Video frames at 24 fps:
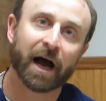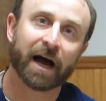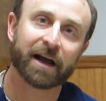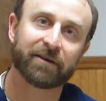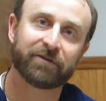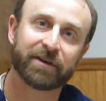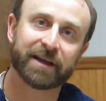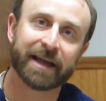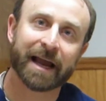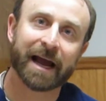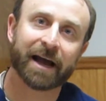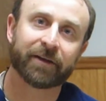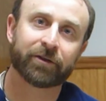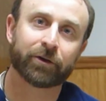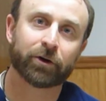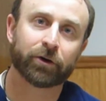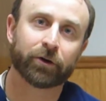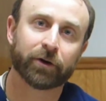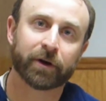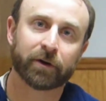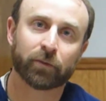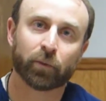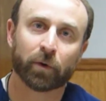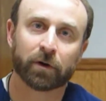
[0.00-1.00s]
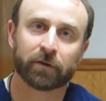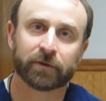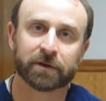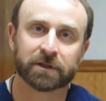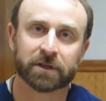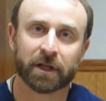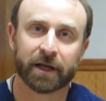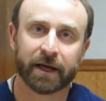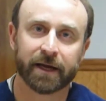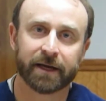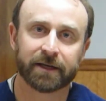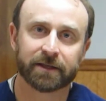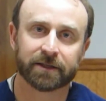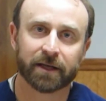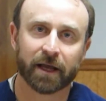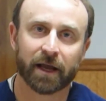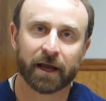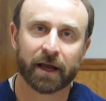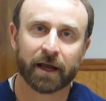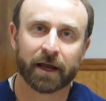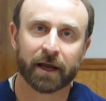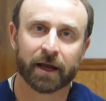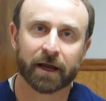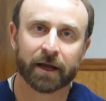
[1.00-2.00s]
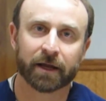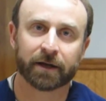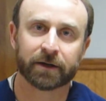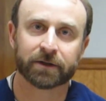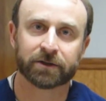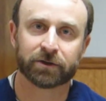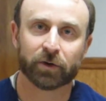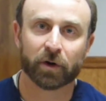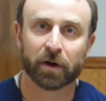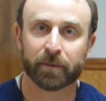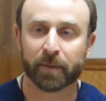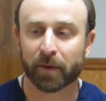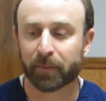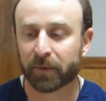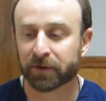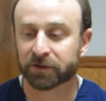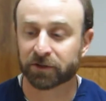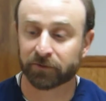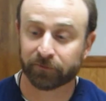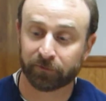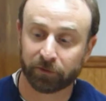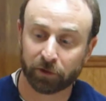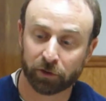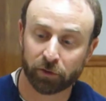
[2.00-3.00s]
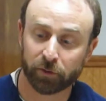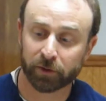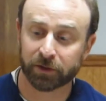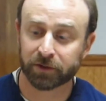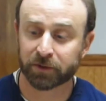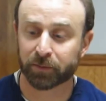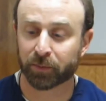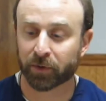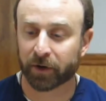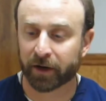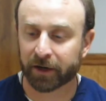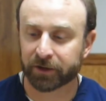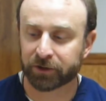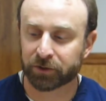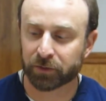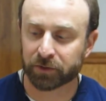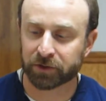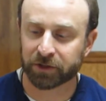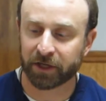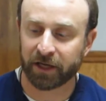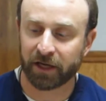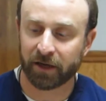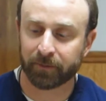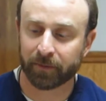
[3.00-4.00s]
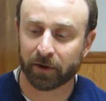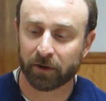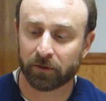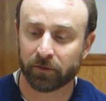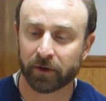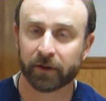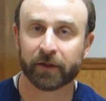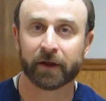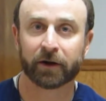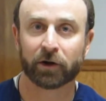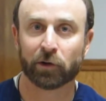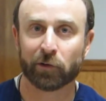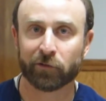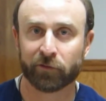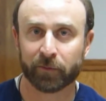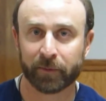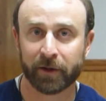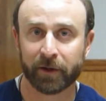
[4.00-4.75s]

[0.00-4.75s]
IV catheter in one of his legs and start him up on some fluids prior to his chemo, and then go from